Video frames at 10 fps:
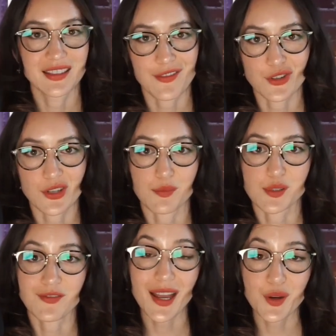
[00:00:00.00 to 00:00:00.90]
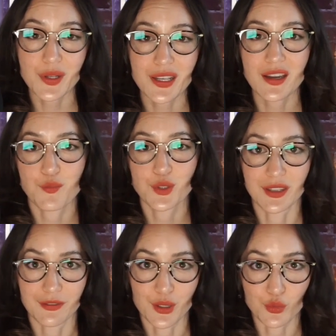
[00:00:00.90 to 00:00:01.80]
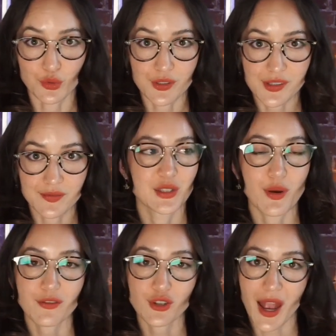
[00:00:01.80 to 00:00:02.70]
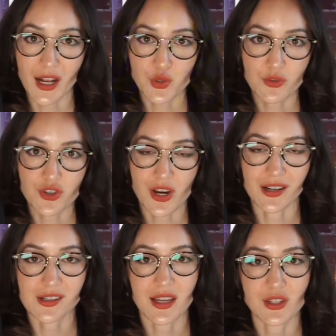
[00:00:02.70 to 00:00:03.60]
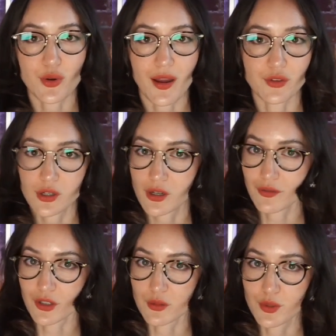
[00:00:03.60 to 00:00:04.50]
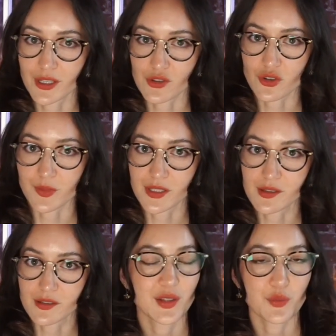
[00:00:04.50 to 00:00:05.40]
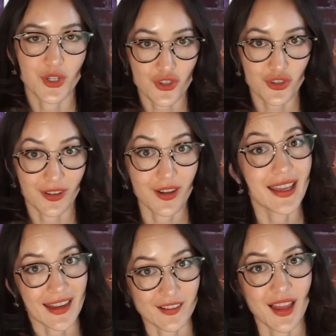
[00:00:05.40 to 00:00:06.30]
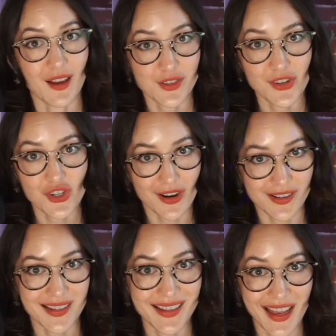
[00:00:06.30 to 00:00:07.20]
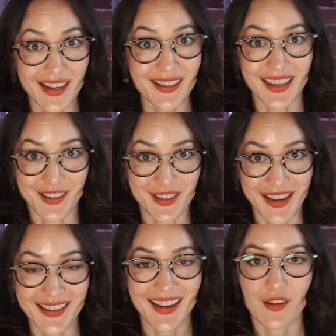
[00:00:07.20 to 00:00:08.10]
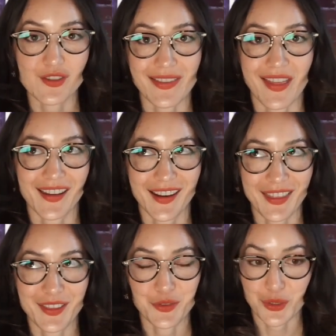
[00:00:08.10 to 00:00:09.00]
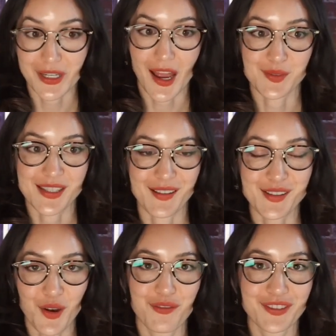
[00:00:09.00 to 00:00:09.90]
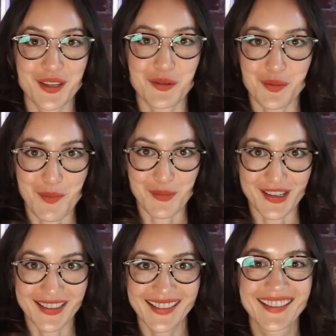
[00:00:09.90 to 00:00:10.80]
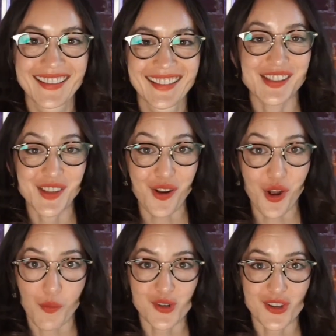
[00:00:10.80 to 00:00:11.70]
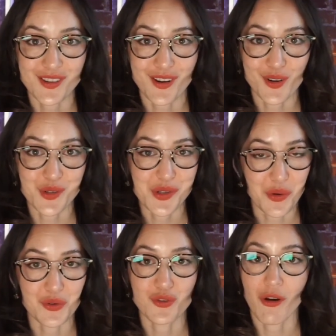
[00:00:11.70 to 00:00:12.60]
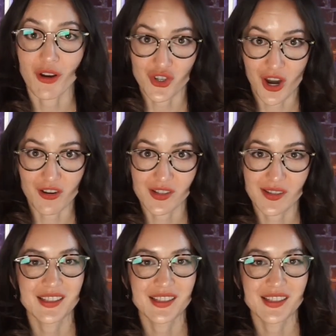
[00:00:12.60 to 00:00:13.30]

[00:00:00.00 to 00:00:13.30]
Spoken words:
Different types of equity come with different rules. You have your actual shares and you have your convertible instruments, which again allows for shares at a later date. I've said that I think 3 times now, so hopefully you remember it. Stock options are also not shares.